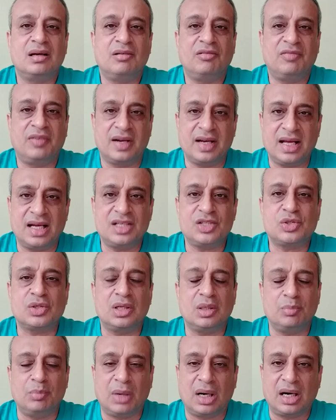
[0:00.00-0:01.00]
financial
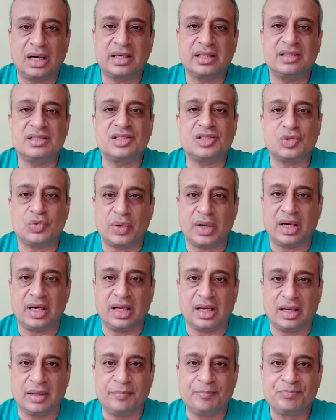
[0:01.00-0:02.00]
markets
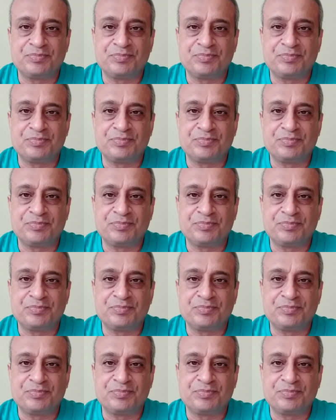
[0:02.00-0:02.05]
trading.